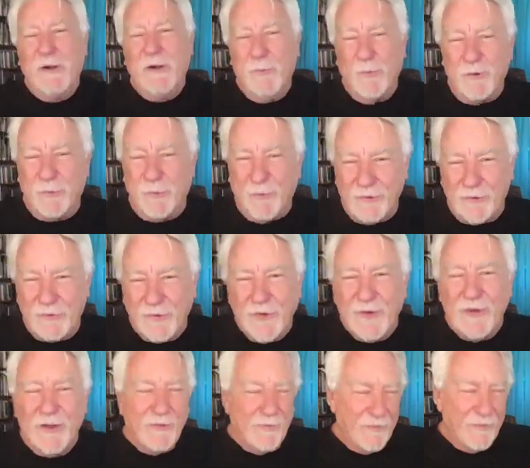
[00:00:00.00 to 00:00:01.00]
which was
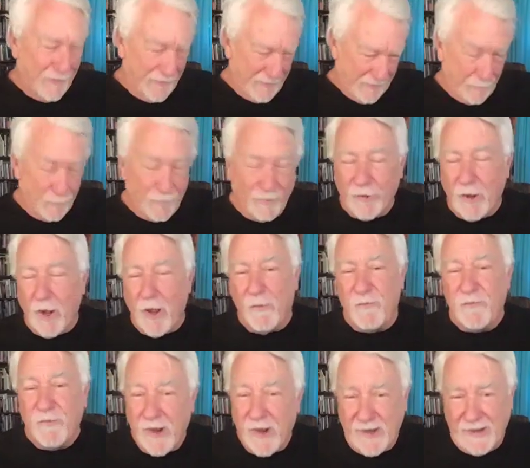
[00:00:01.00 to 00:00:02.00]
it was all
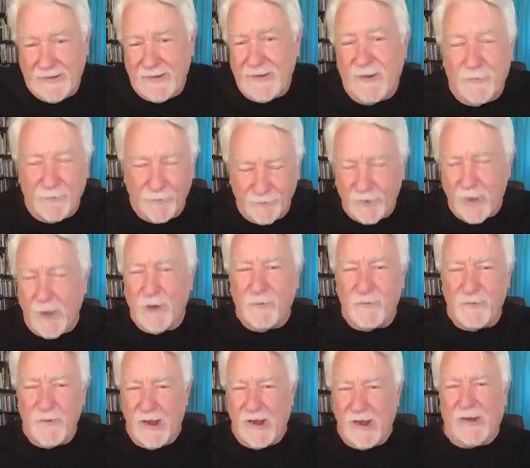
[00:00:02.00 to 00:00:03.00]
fake and it was all
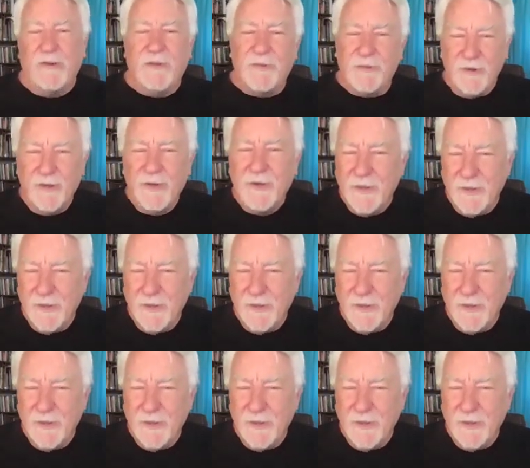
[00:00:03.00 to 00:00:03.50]
effects.